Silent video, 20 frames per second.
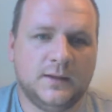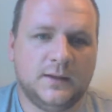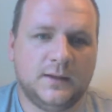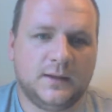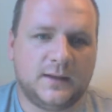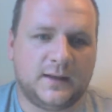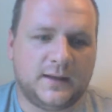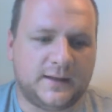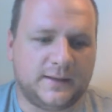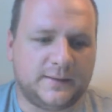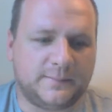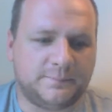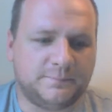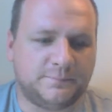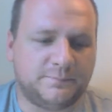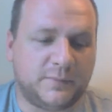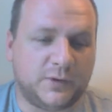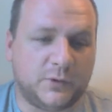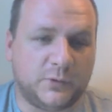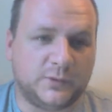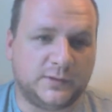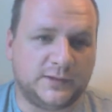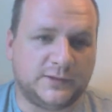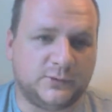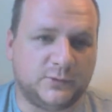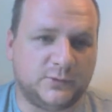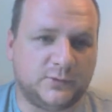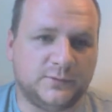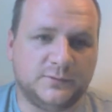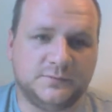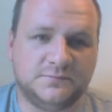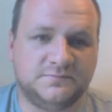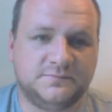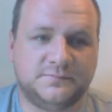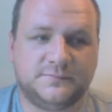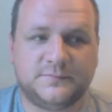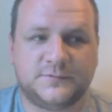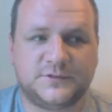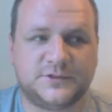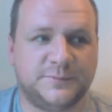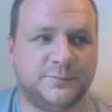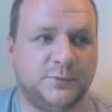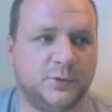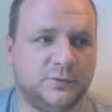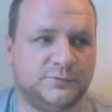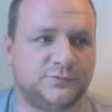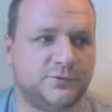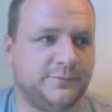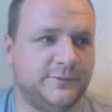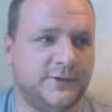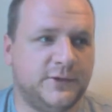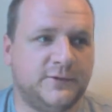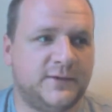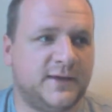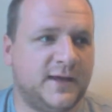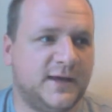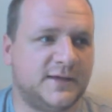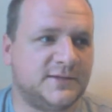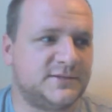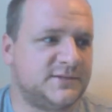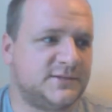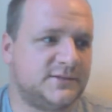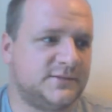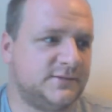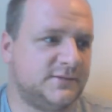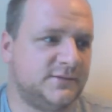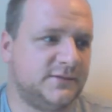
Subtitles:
But all in all, support from UCAS